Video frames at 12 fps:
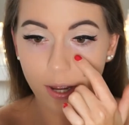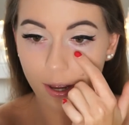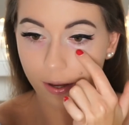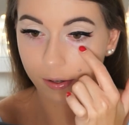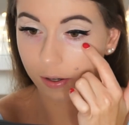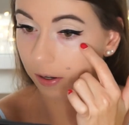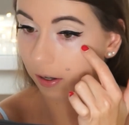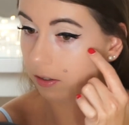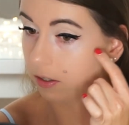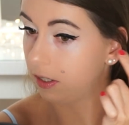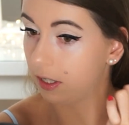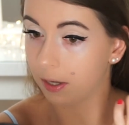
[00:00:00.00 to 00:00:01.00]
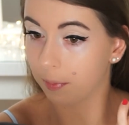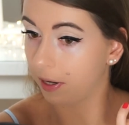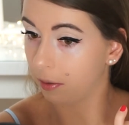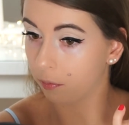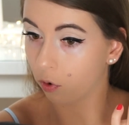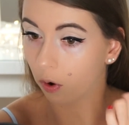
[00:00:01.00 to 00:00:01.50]
I can't see them
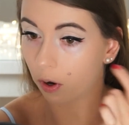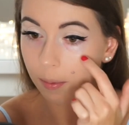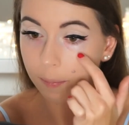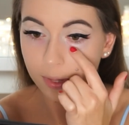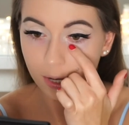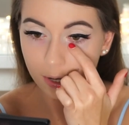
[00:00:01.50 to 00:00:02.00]
anymore.